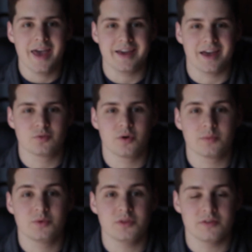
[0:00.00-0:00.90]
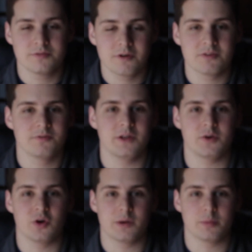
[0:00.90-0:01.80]
Hey guys, welcome to the first
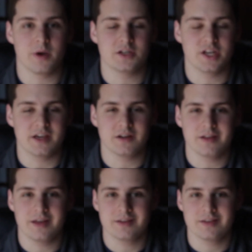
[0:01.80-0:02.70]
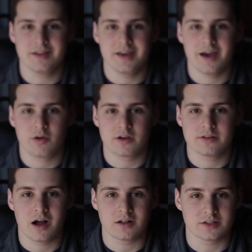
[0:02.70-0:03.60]
video going up on my channel, and today I want to
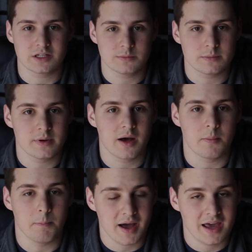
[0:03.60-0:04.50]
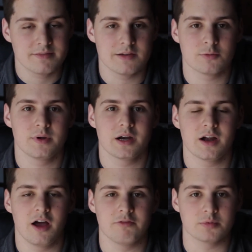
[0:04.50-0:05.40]
talk a little bit about my favorite
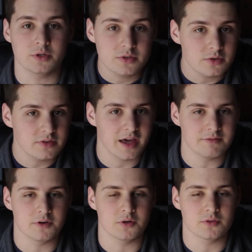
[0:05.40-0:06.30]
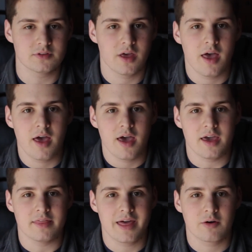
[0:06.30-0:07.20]
pair of Bluetooth headphones,
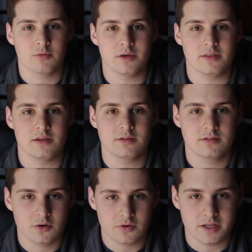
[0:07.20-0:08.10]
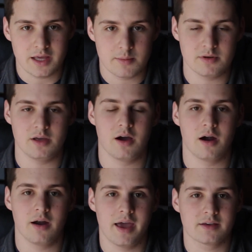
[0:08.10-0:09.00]
and that would be the Sony
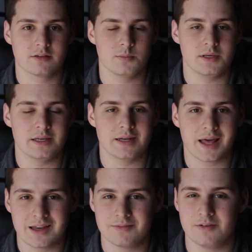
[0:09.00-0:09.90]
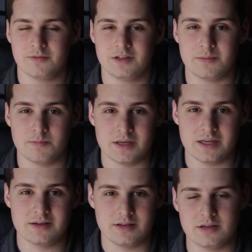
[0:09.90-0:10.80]
MDR
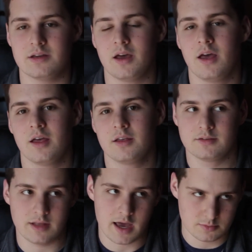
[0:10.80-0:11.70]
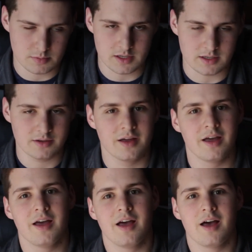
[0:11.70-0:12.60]
XB950BT/B
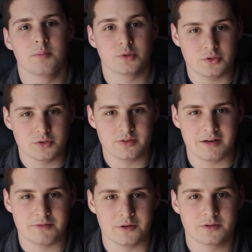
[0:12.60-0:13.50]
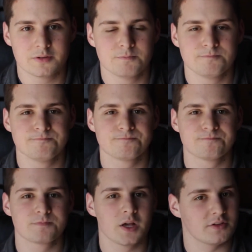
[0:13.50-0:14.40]
Bluetooth headphones.
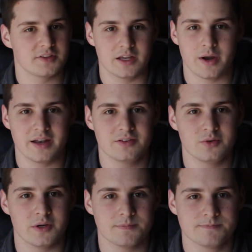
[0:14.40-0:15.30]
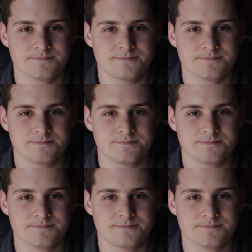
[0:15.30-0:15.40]
Let's get right into it.